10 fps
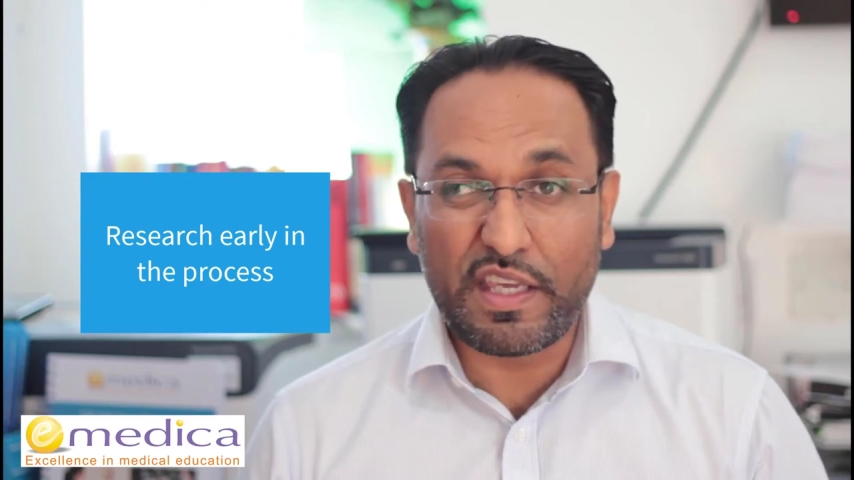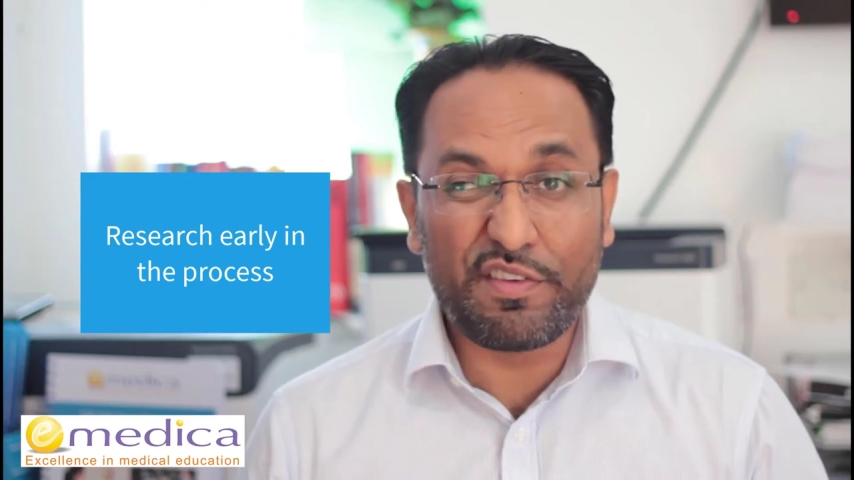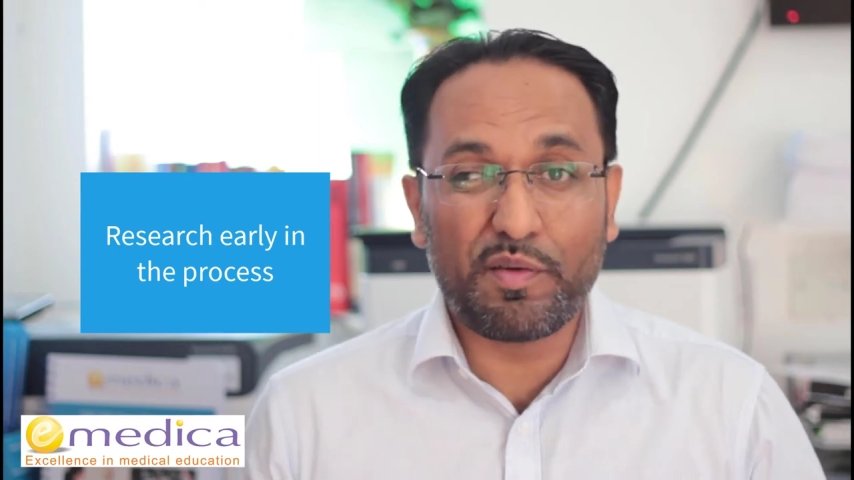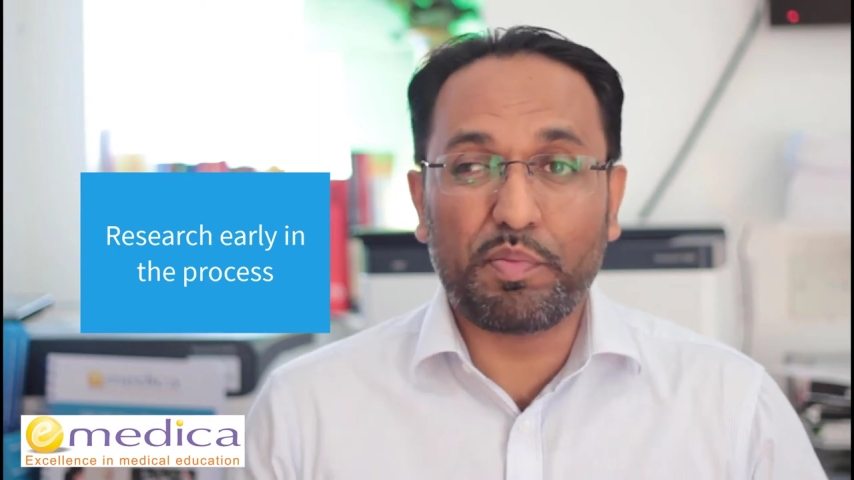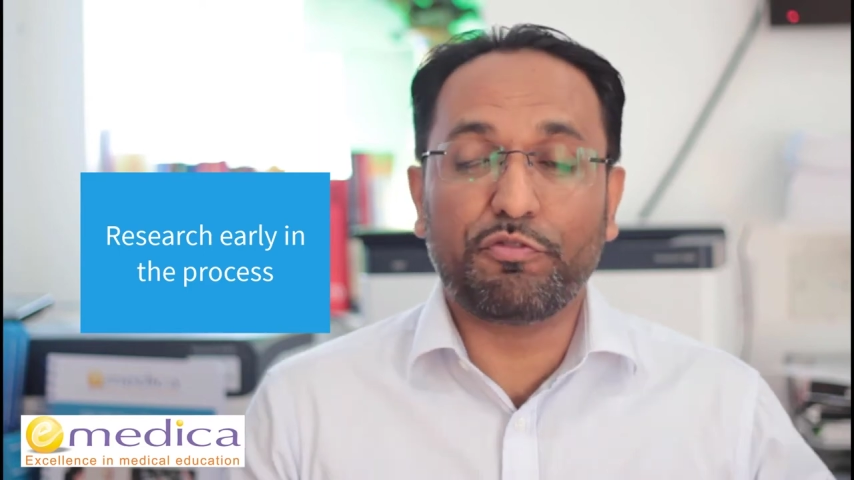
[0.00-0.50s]

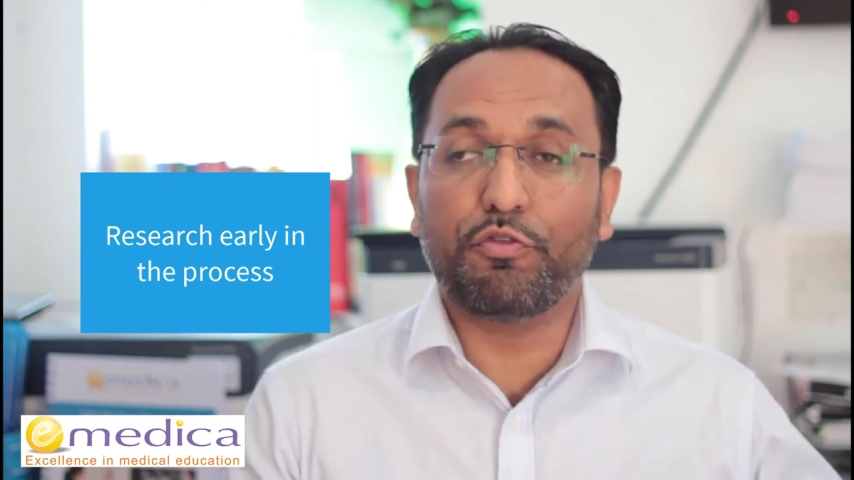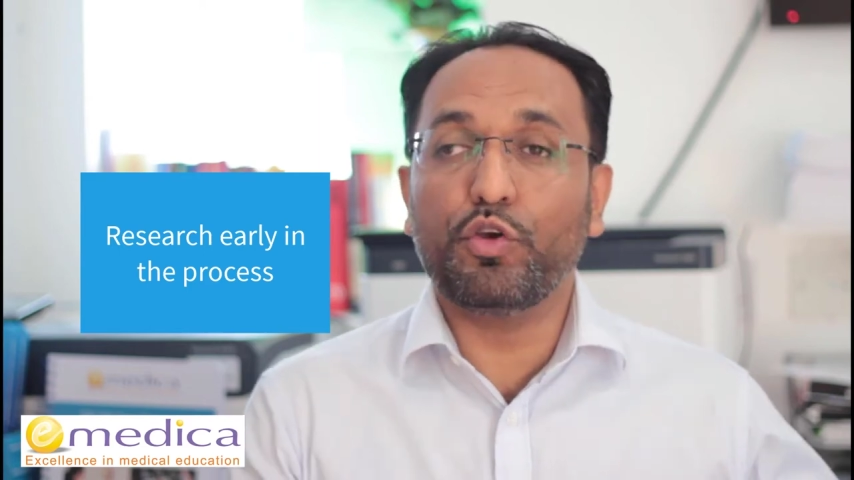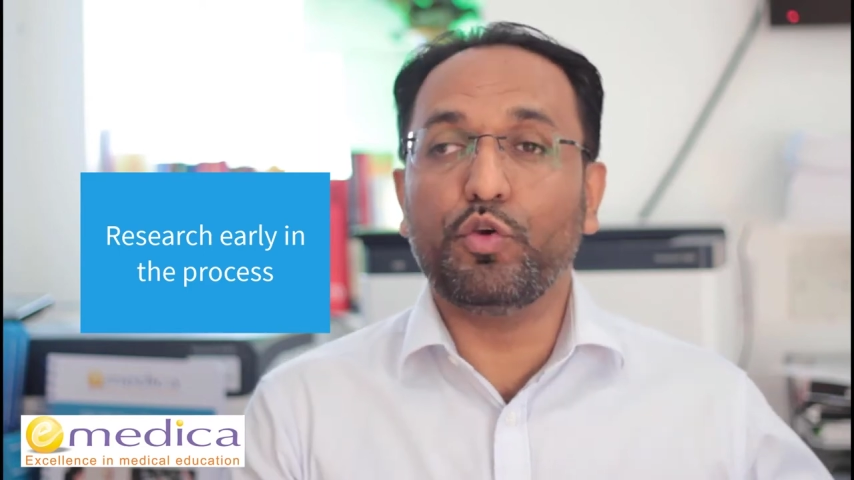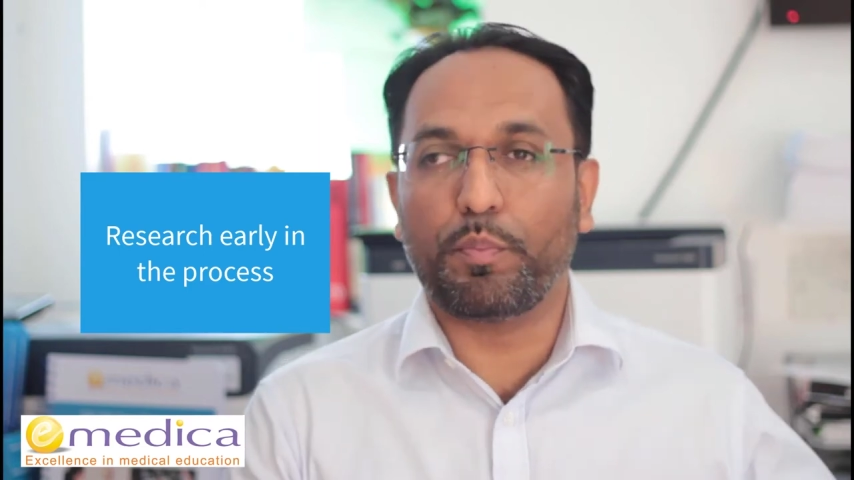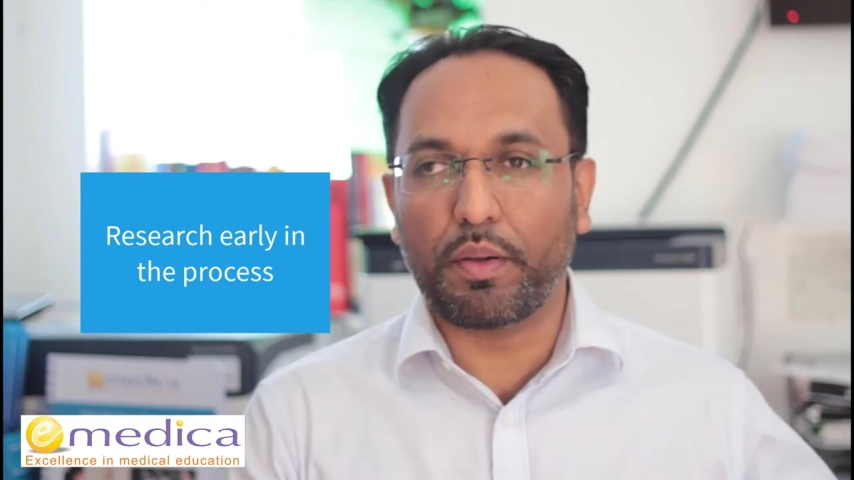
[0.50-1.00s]
Even
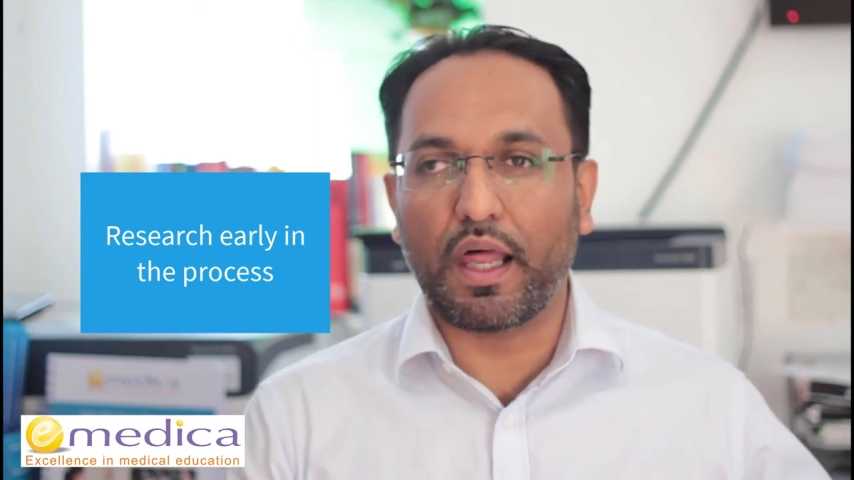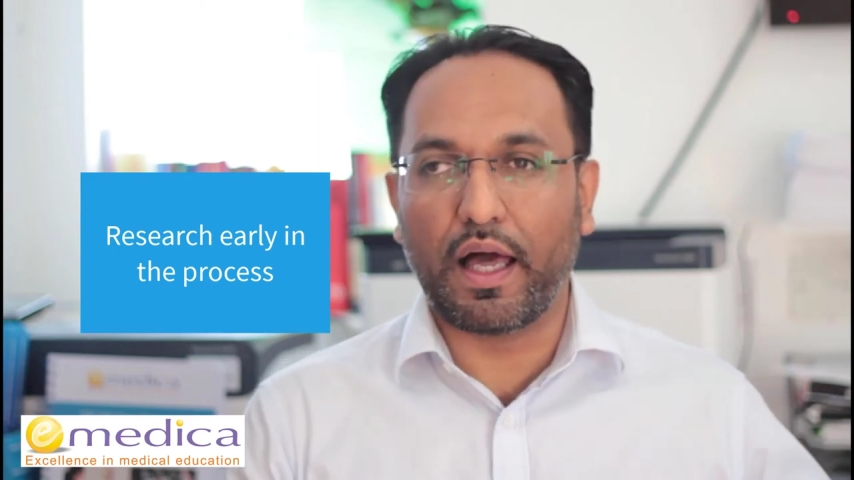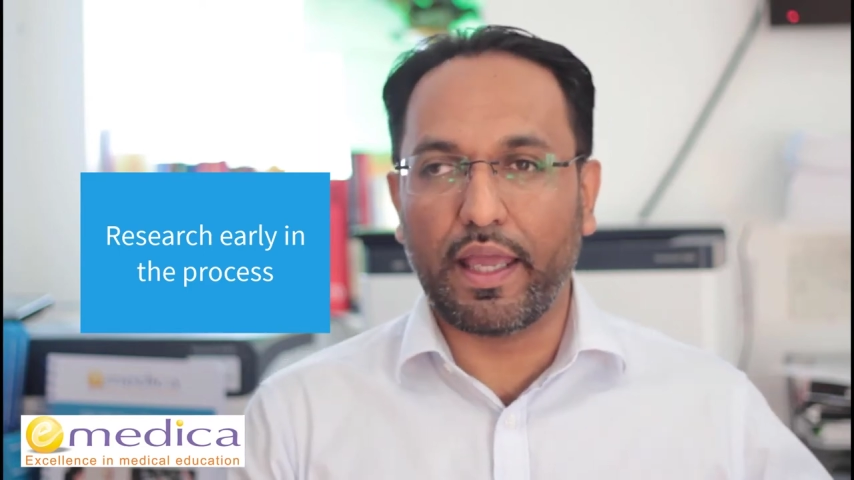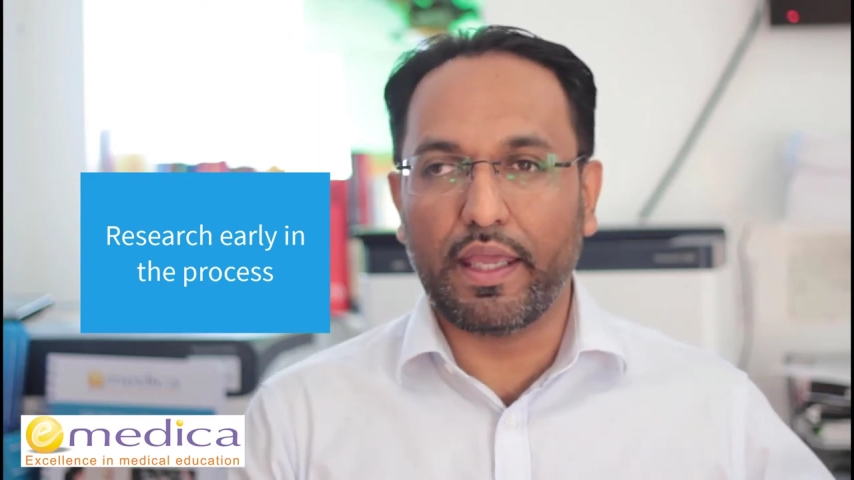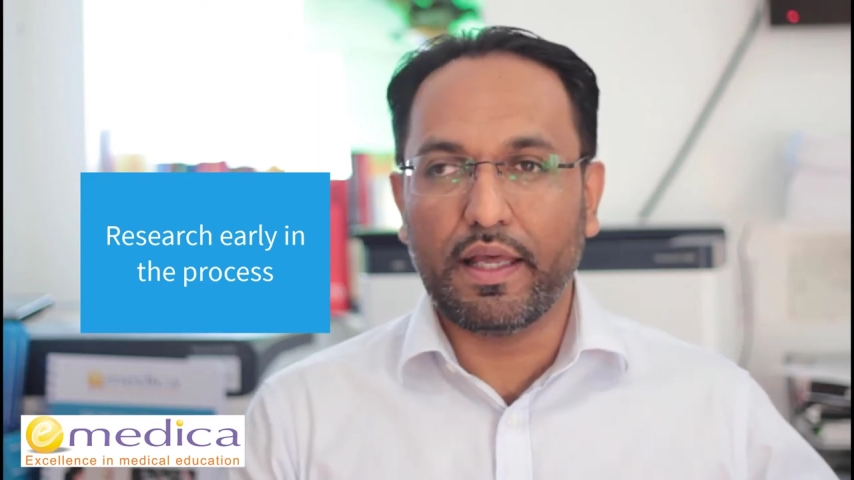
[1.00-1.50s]
before you
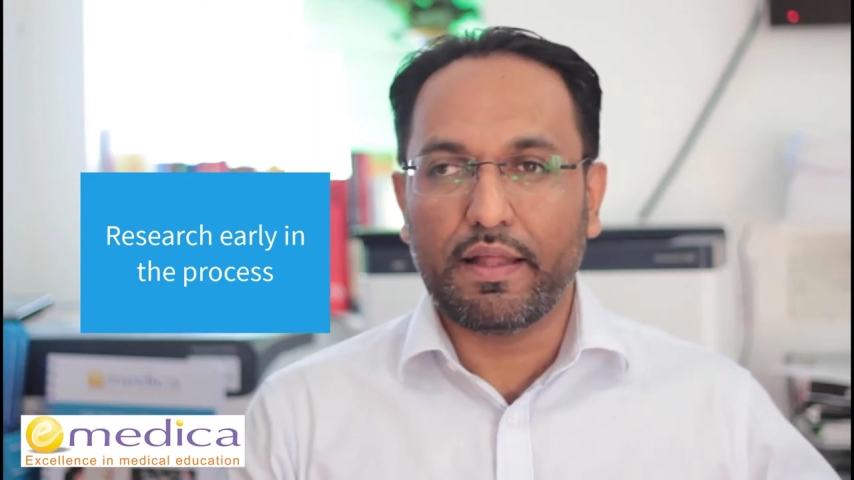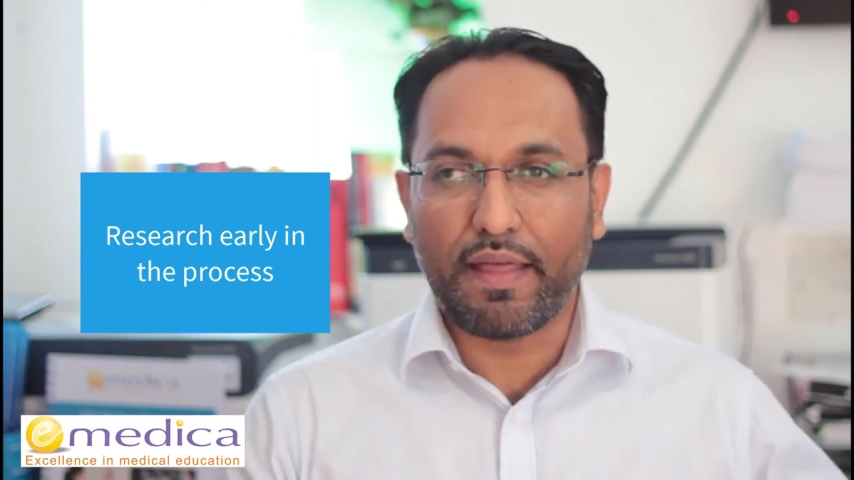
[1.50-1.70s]
apply,